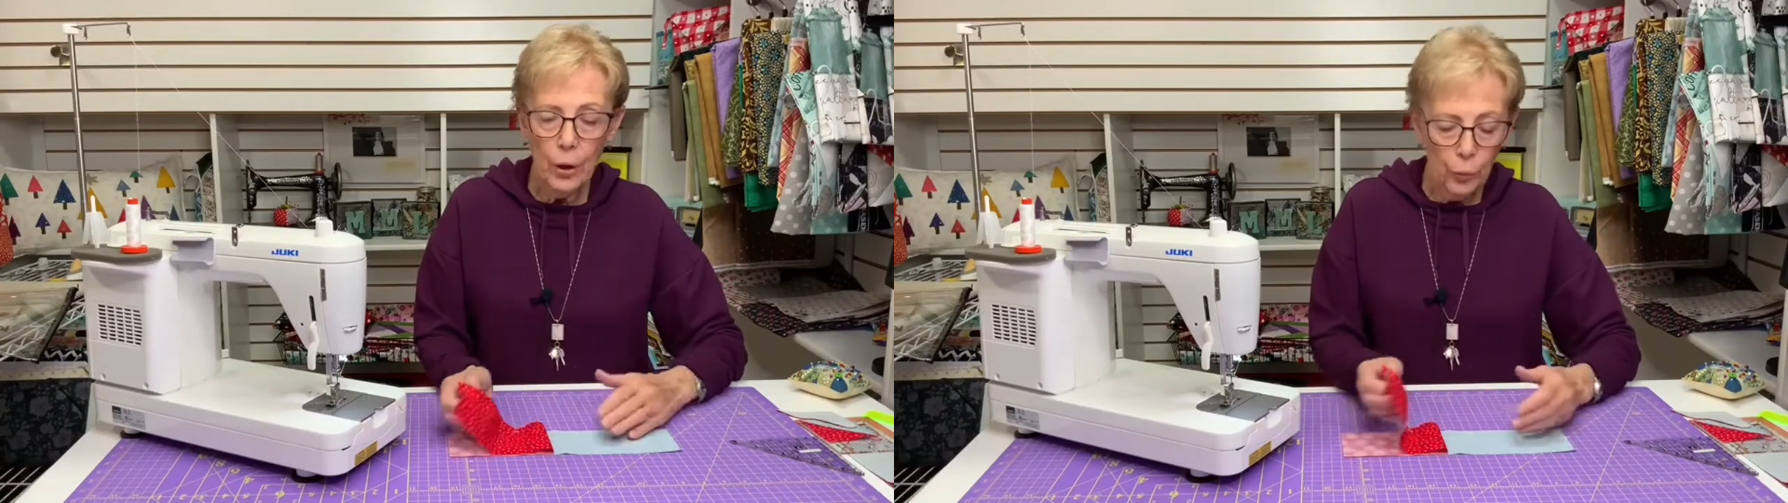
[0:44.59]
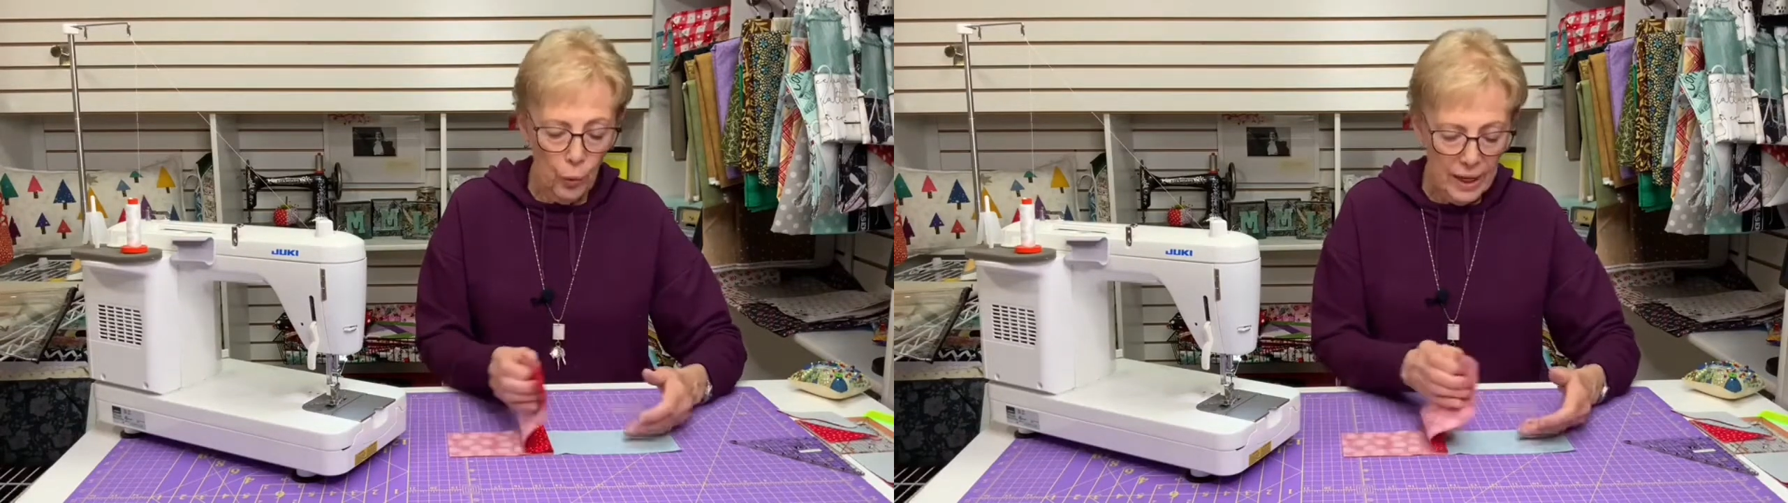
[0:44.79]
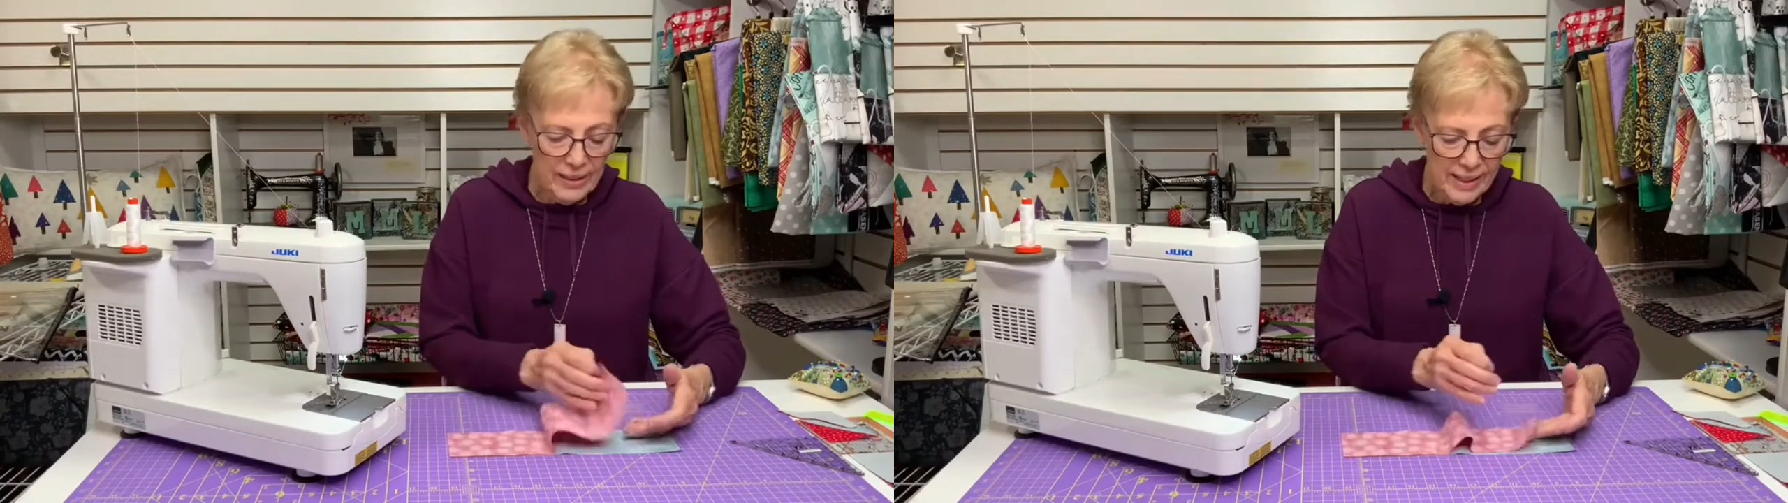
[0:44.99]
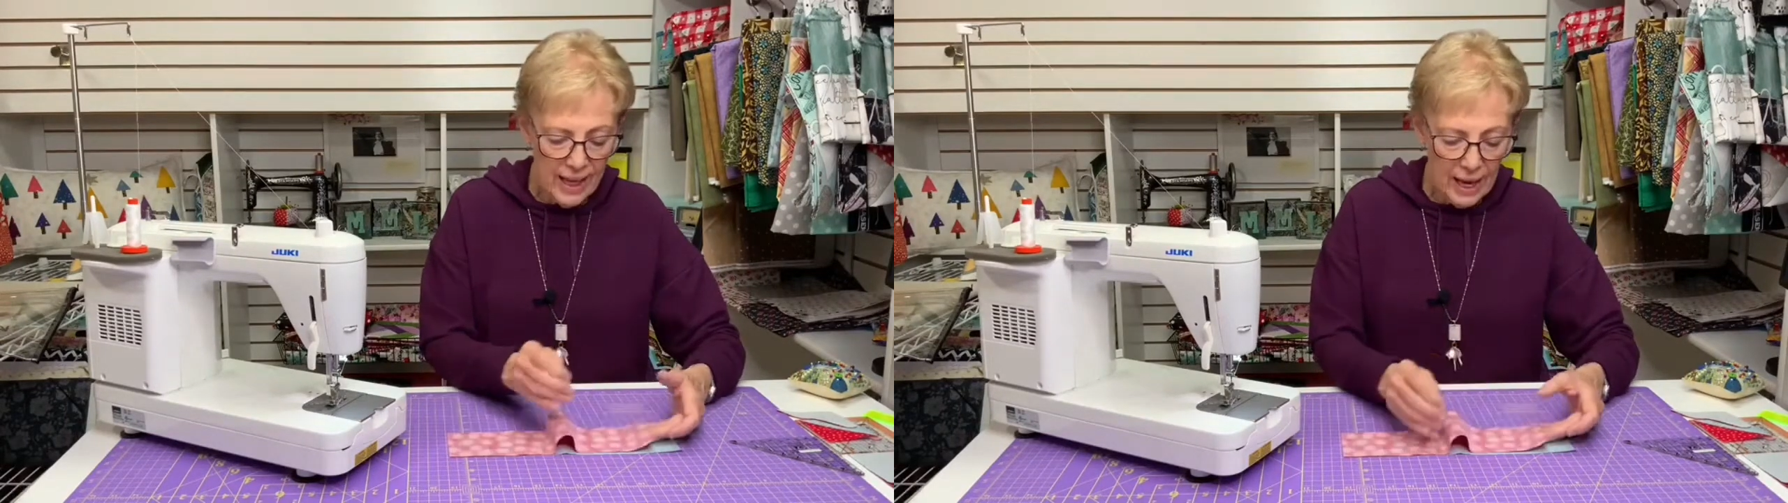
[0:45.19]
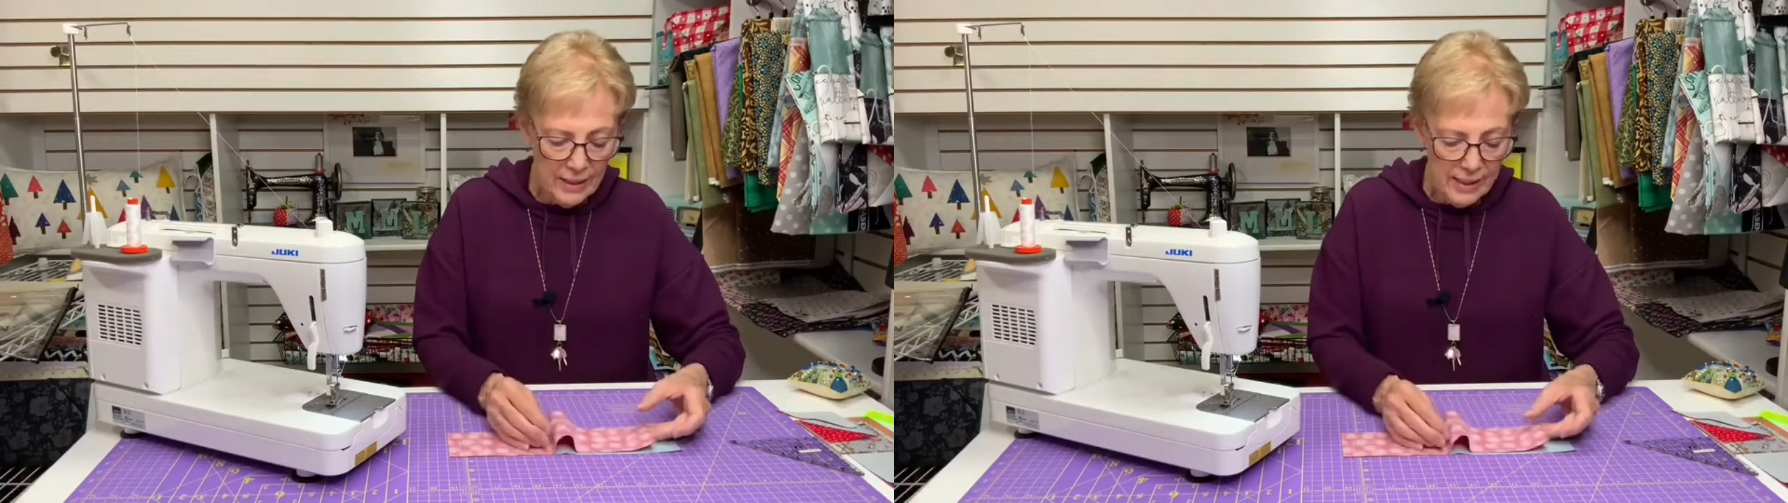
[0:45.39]
right
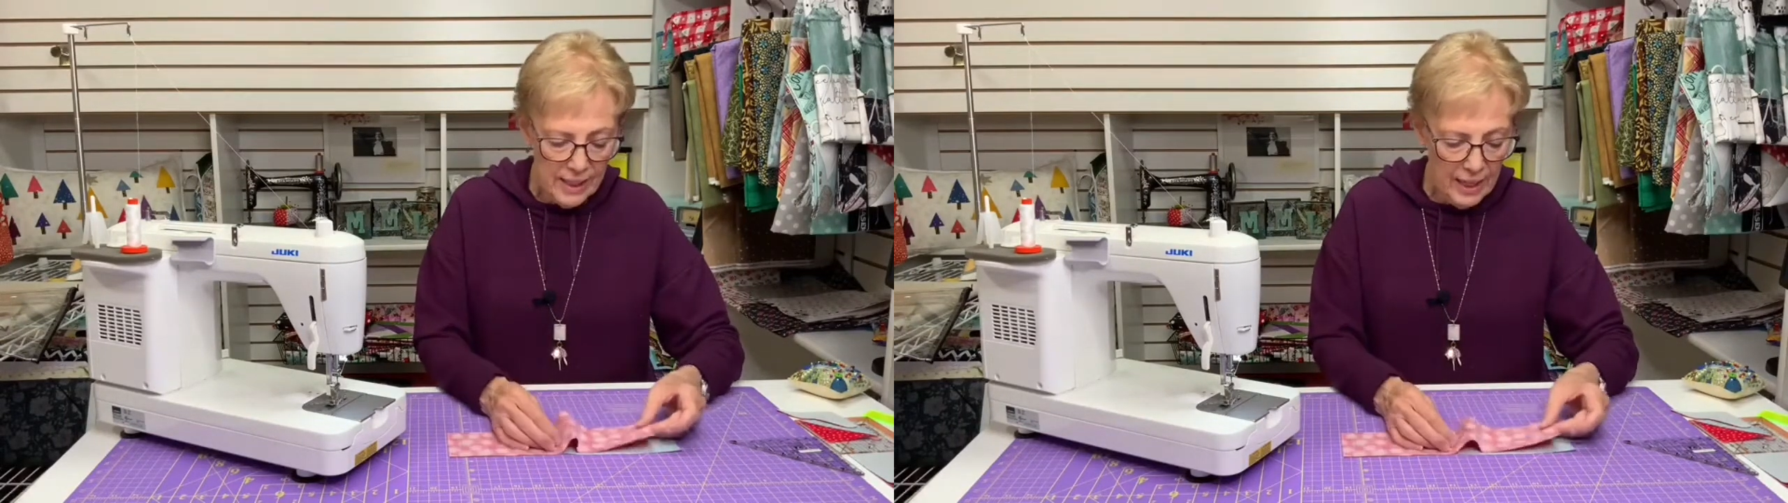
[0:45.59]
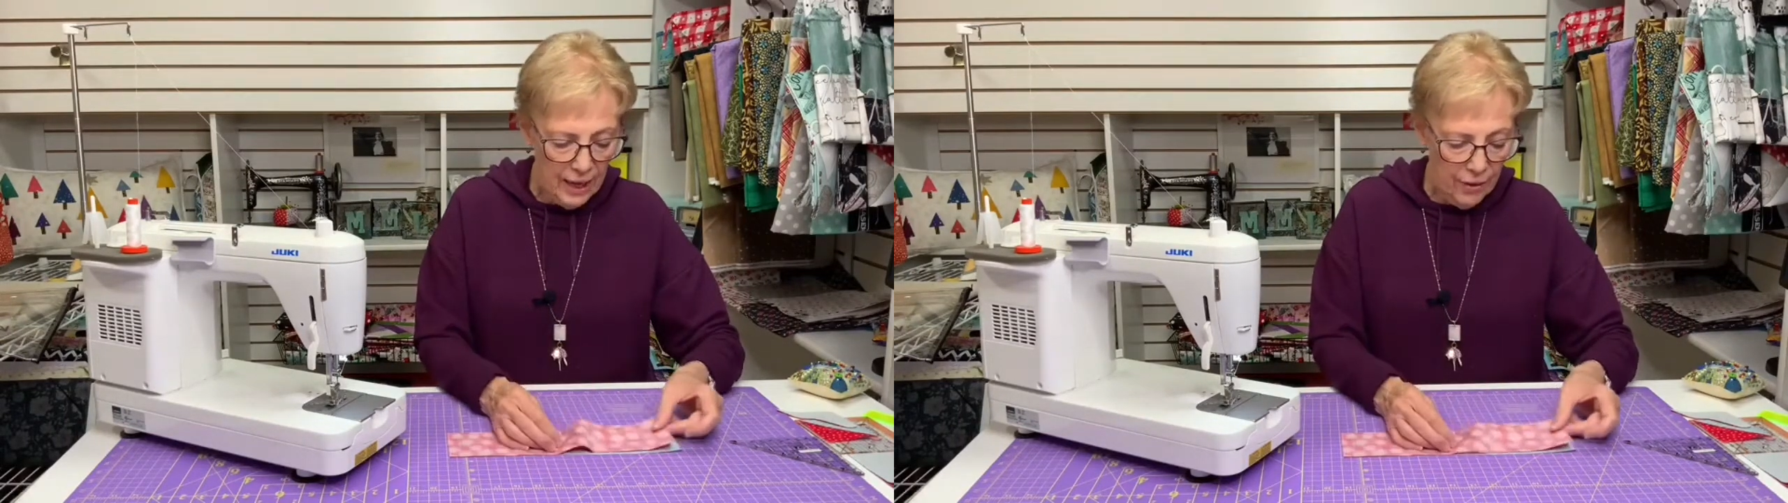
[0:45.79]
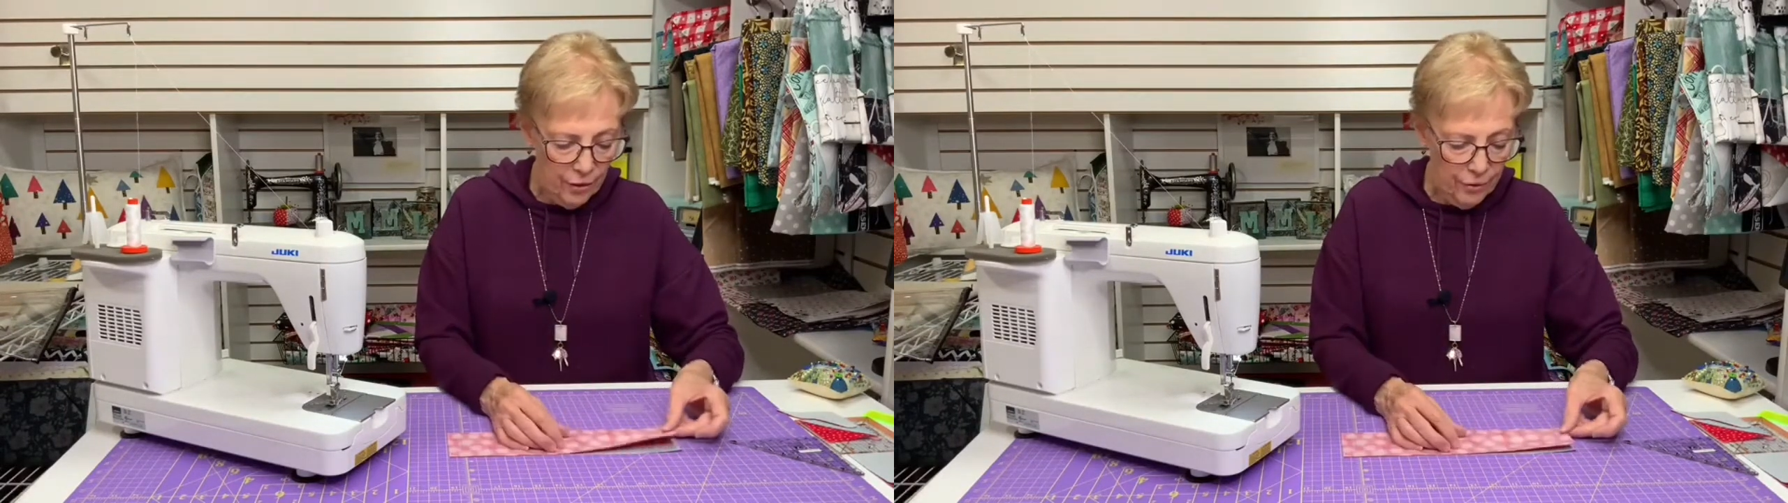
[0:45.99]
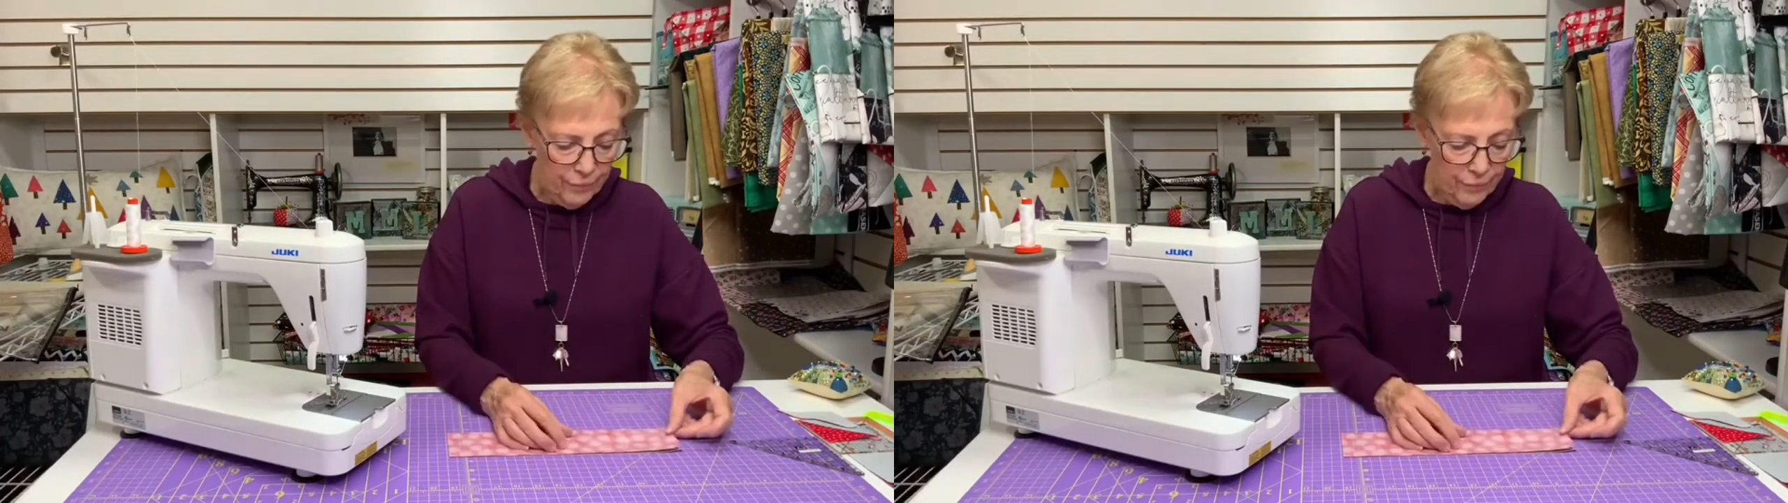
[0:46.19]
sides together.